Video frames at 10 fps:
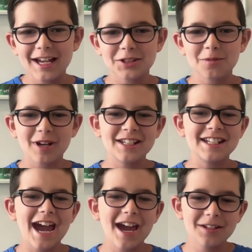so my
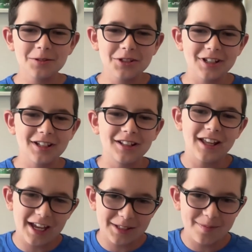dad used to
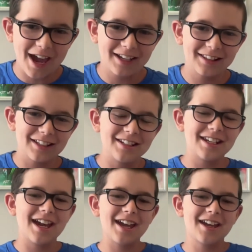collect back in the
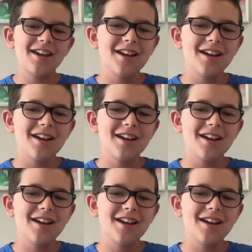day.